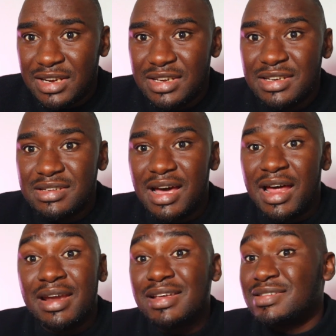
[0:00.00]
I didn't
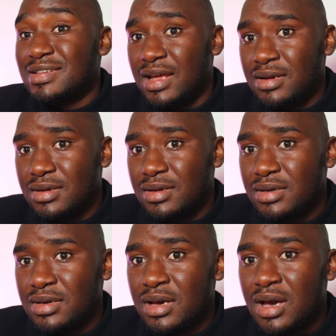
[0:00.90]
understand
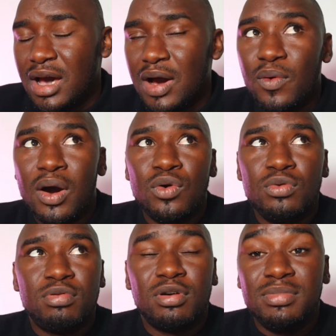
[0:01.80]
how I
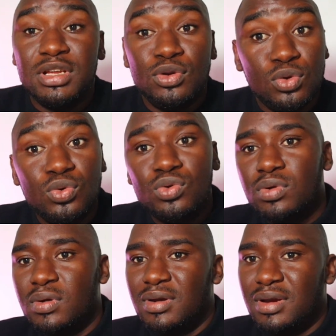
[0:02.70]
would probably look
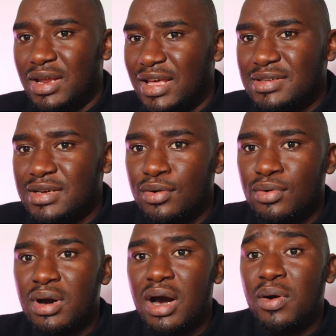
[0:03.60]
later
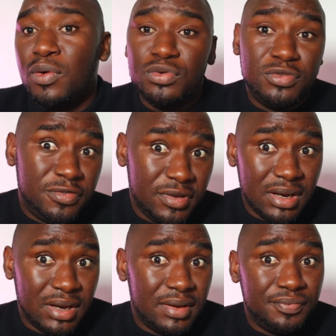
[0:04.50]
or how I would
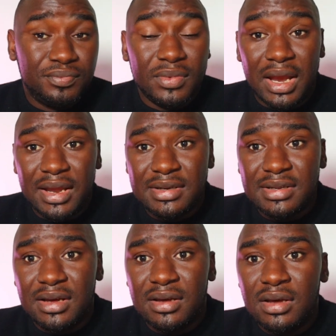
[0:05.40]
feel
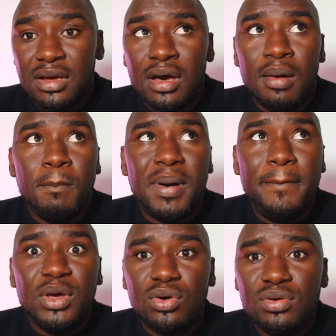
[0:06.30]
later.
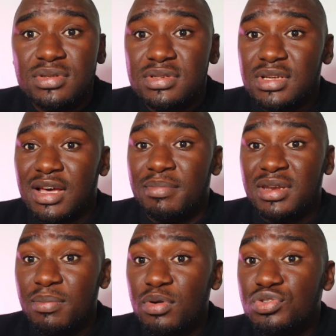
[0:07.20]
But because I've
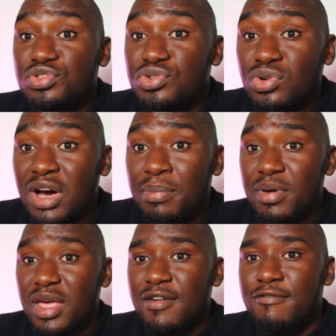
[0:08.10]
been able to show
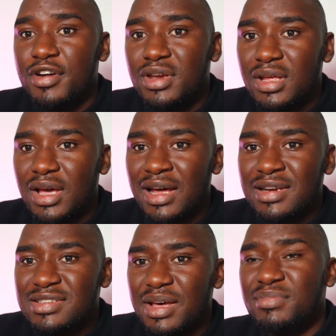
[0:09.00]
up every day,
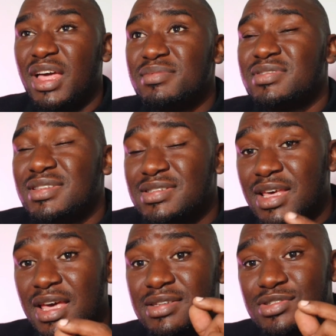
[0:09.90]
and sometimes these
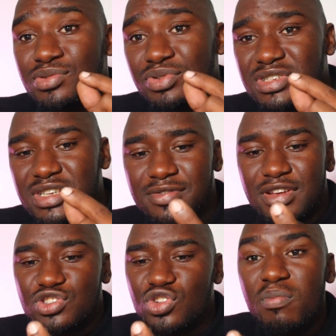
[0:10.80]
gains you receive
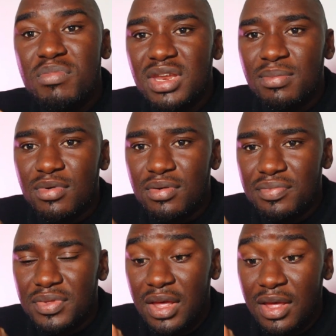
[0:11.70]
are so minimal
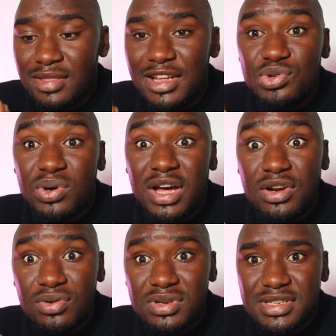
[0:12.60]
that you
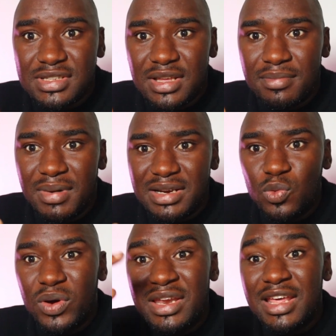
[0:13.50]
can notice them, but
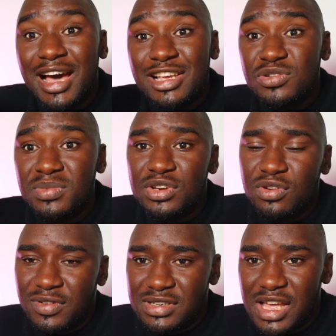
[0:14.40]
when they accumulate
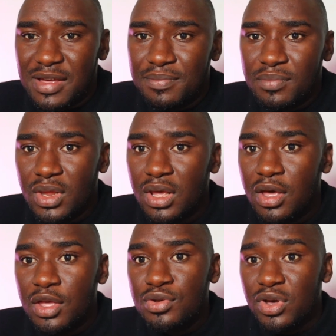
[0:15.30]
over time,
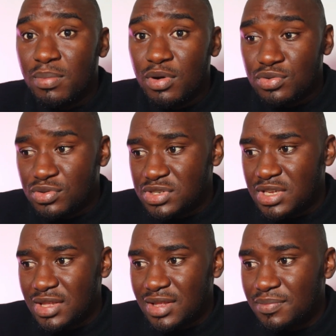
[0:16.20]
you're able to
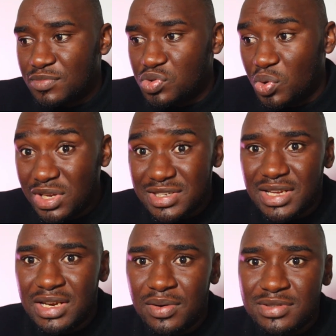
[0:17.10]
see them. So
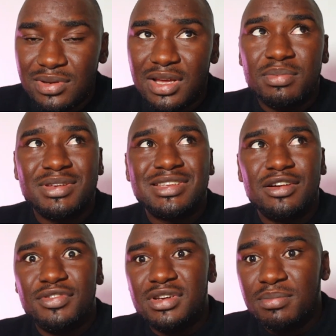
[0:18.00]
yesterday I was looking at
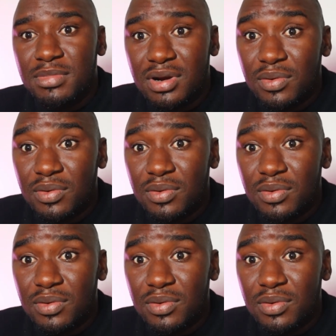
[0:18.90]
myself in the mirror.